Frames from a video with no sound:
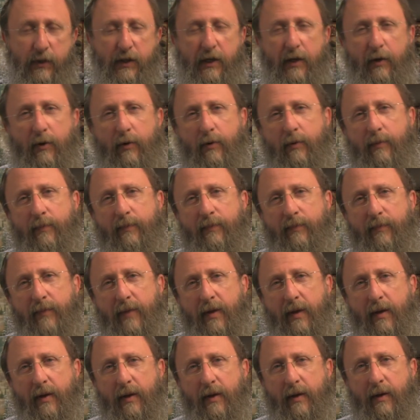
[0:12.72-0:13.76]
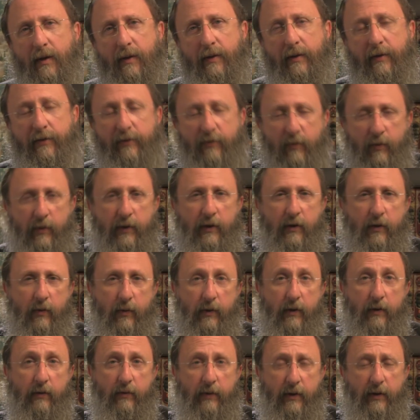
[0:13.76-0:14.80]
Shalom. This week
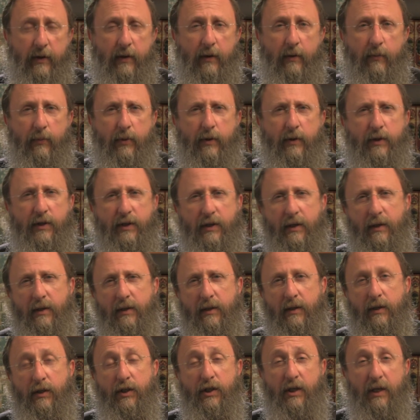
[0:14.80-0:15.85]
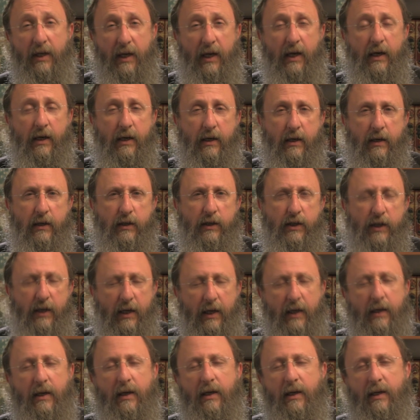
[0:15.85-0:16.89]
we are reading Parshat Shalach,
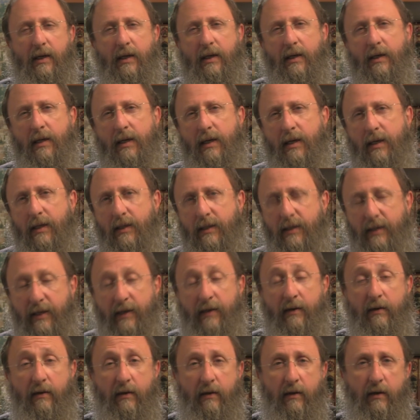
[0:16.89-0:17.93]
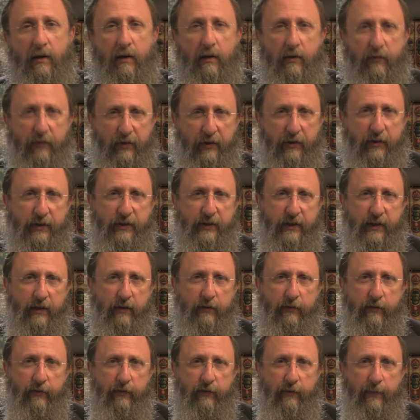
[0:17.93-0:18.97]
Shalach Lecha, send for
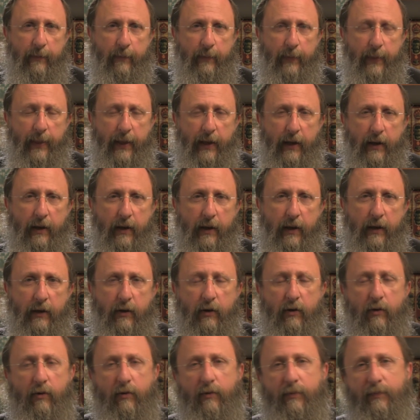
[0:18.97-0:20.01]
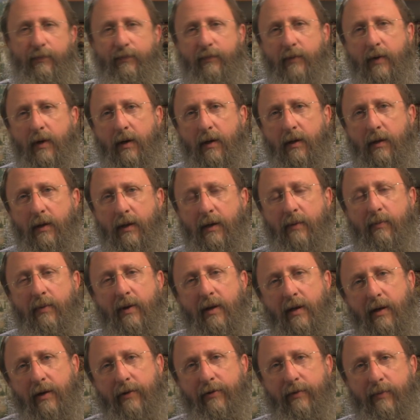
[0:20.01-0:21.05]
yourself. You know, like
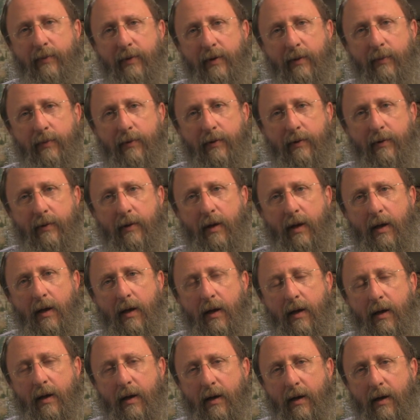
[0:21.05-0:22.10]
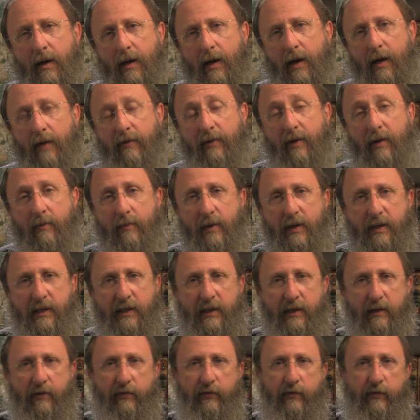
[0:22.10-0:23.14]
many other people, I find
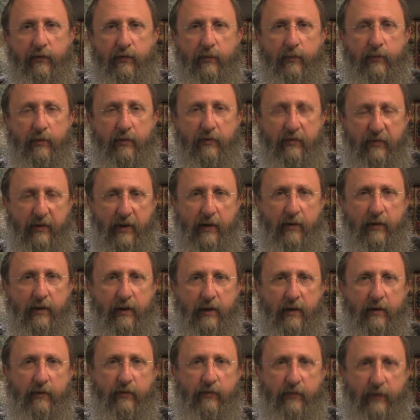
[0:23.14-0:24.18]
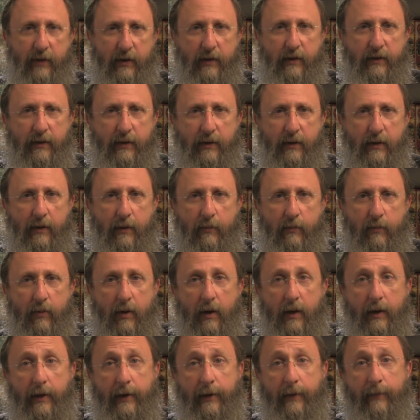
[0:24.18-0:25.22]
myself profoundly affected
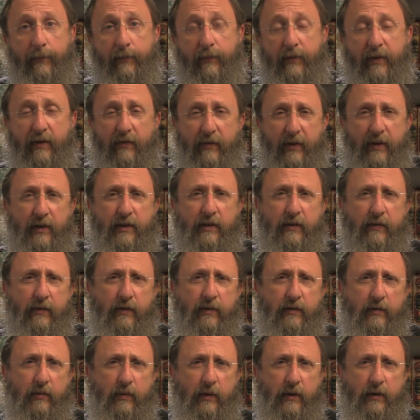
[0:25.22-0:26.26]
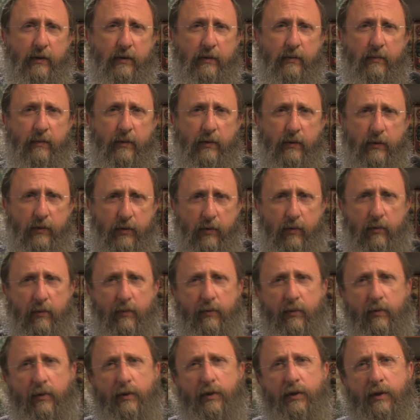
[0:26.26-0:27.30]
by the events of this week's Torah
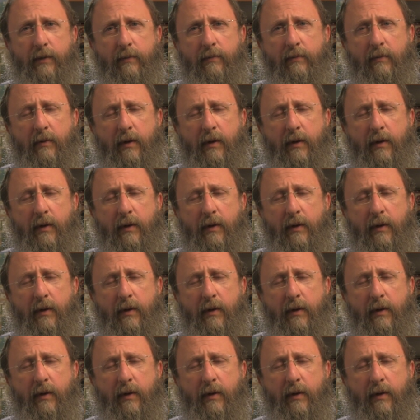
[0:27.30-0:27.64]
portion.